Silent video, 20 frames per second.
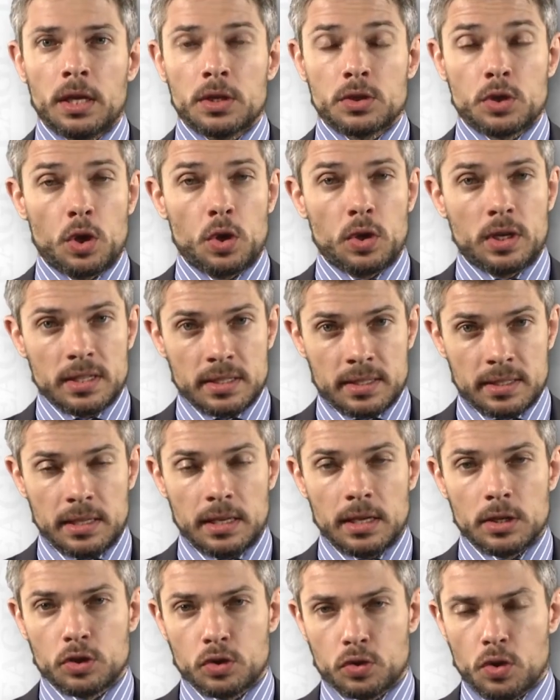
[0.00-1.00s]
so you can
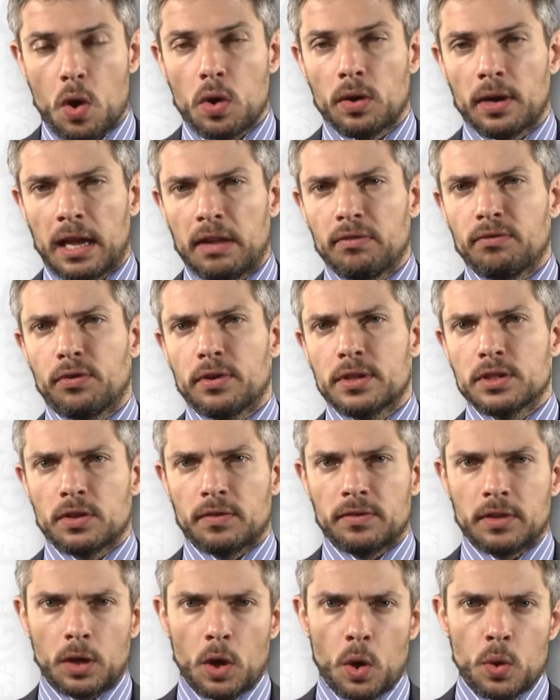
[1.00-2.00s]
see a strong influence
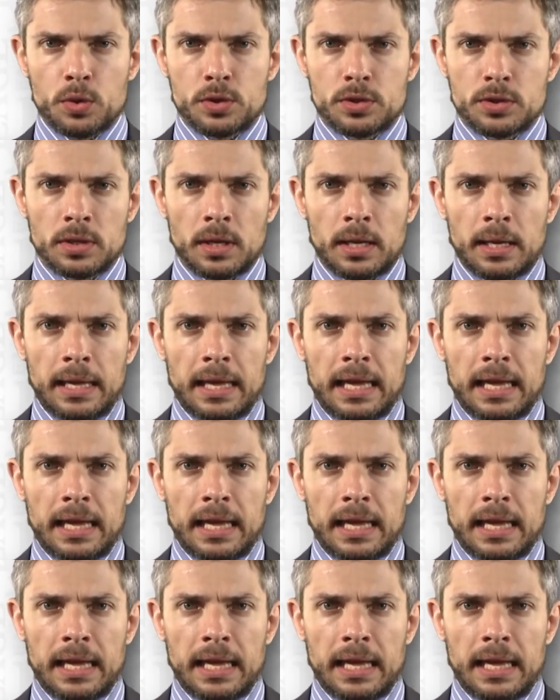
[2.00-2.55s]
of the ghosts